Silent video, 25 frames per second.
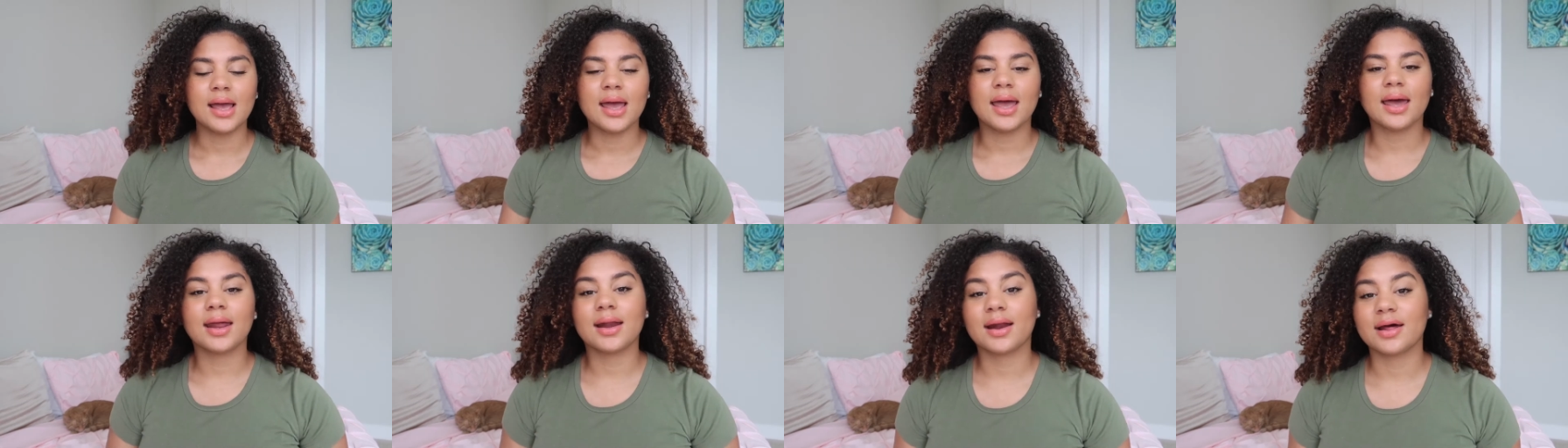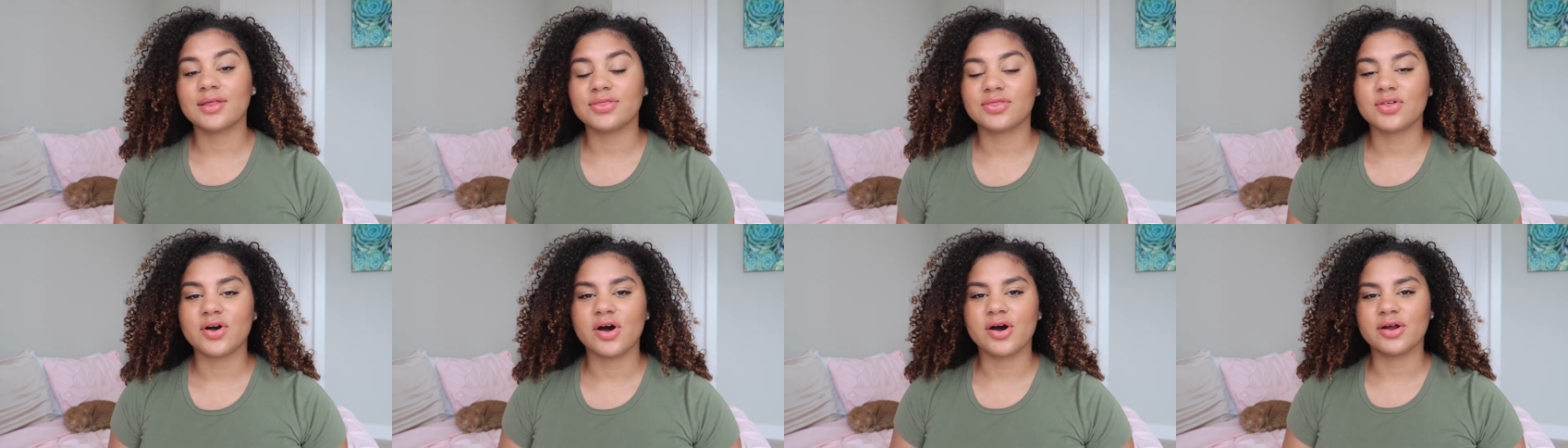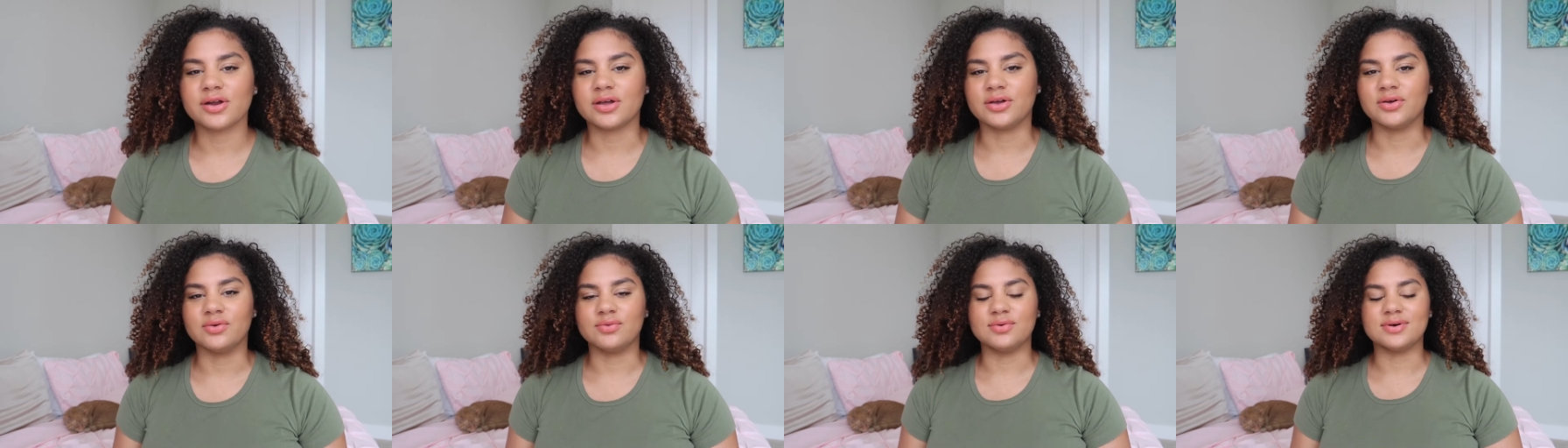and I
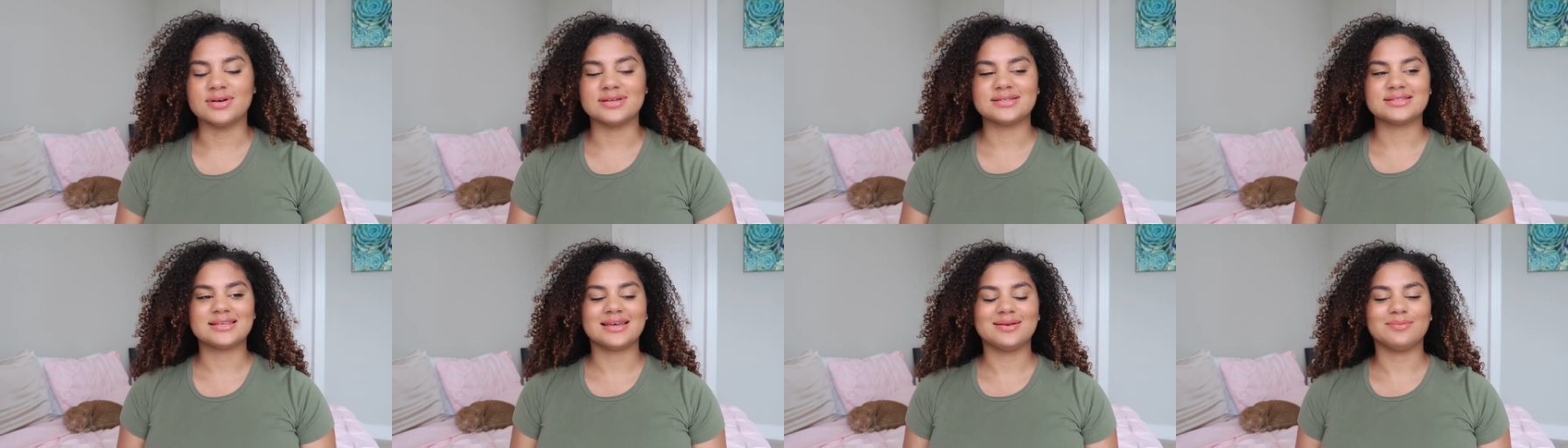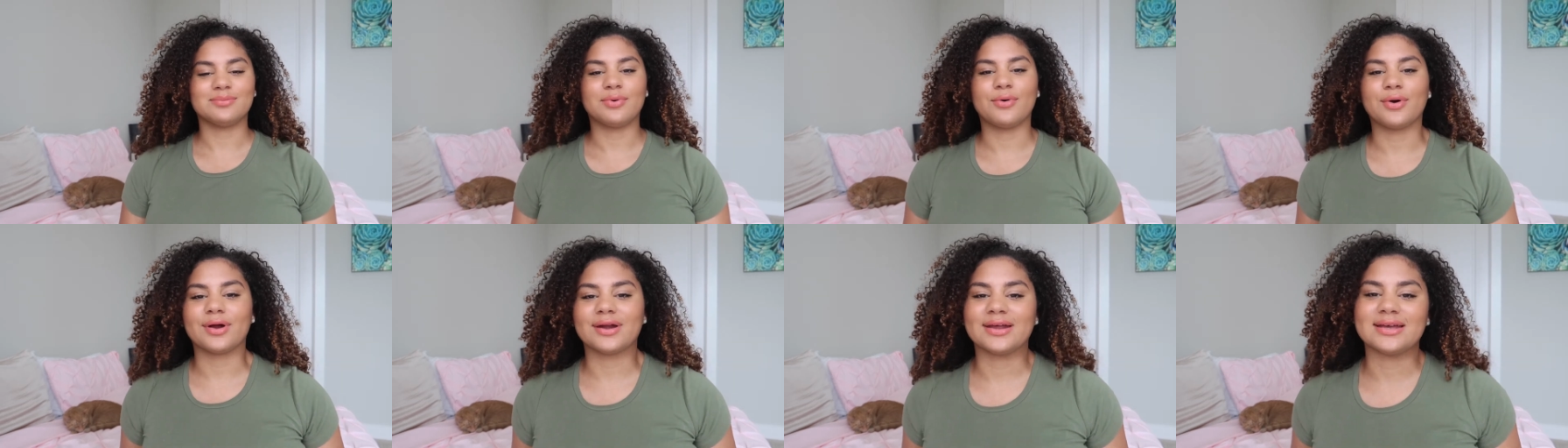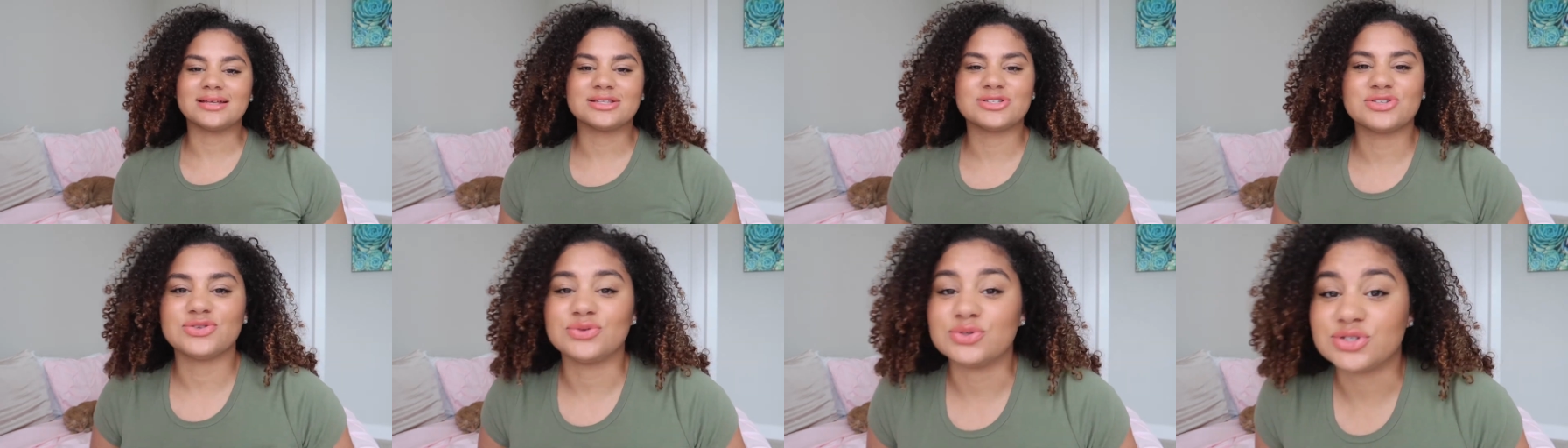thought it was
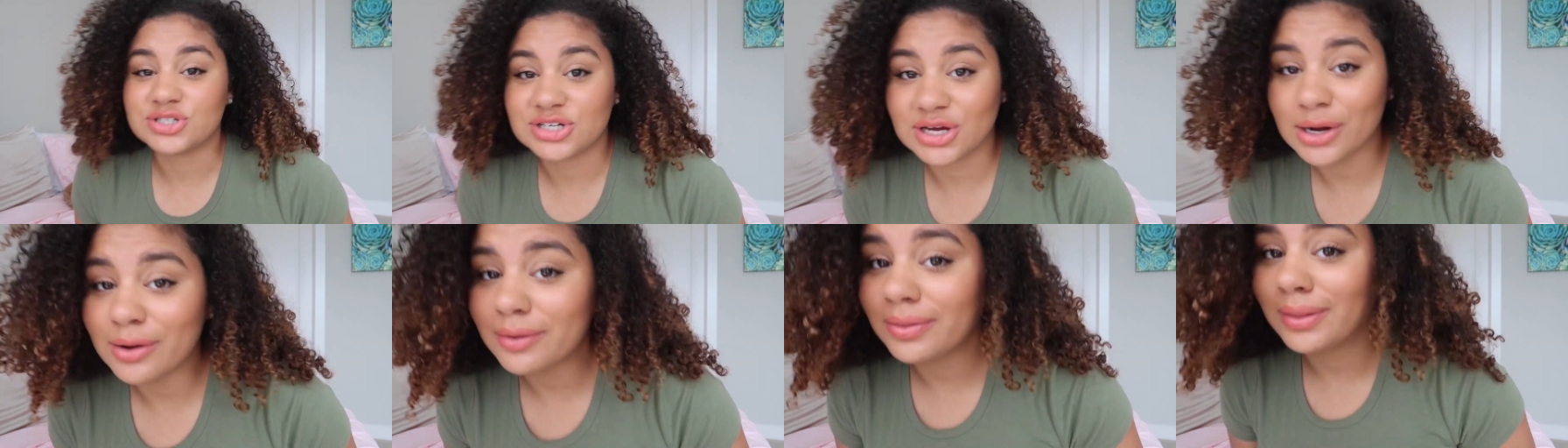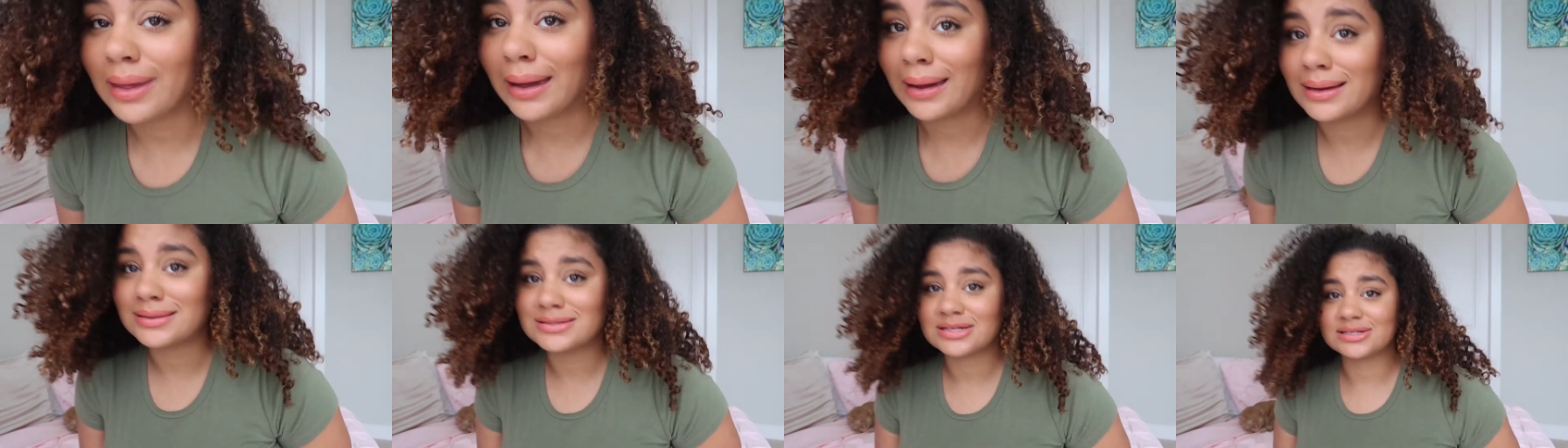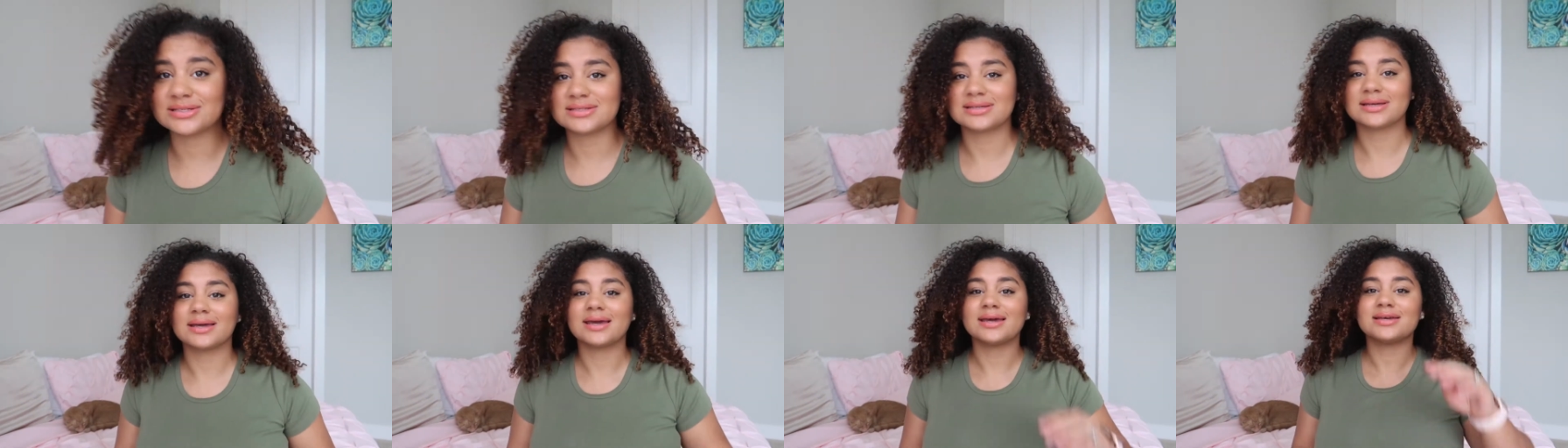important to share that
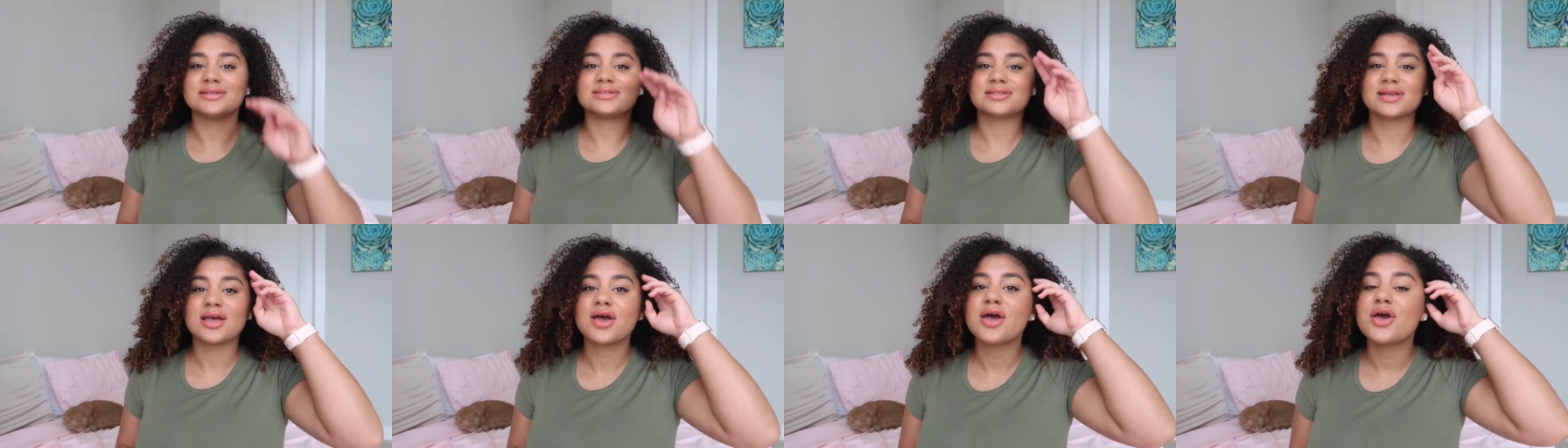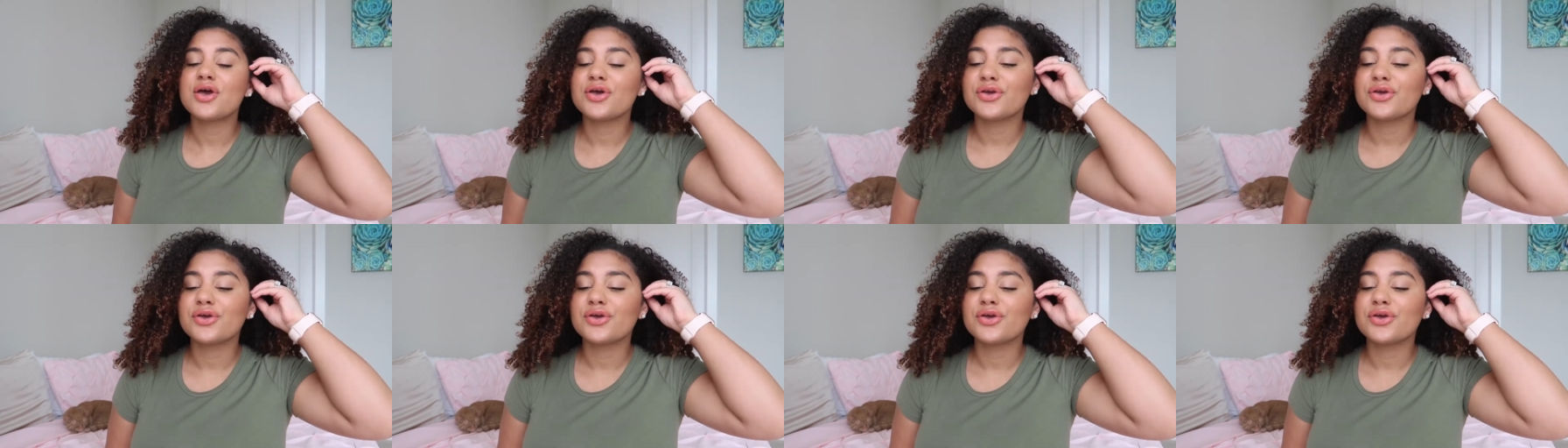just in case